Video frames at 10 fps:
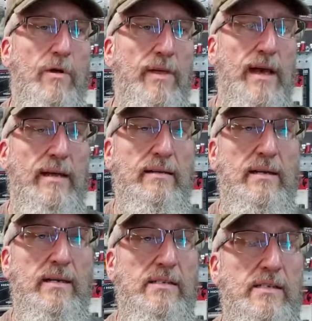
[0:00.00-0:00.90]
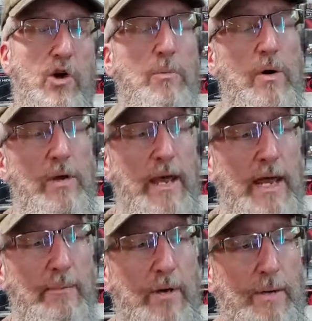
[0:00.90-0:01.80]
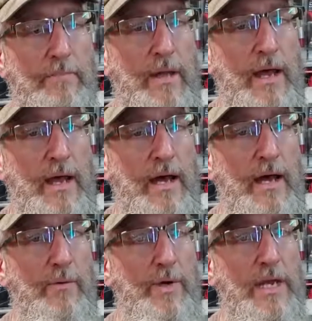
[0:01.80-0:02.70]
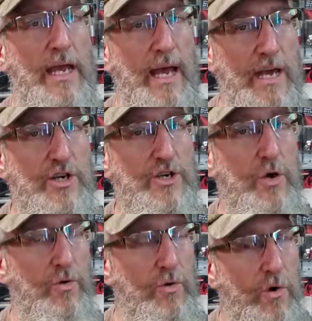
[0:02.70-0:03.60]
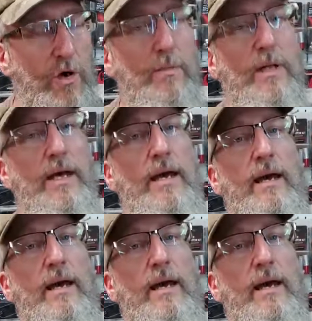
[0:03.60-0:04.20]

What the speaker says: that slow-mo camera really kind of showed normally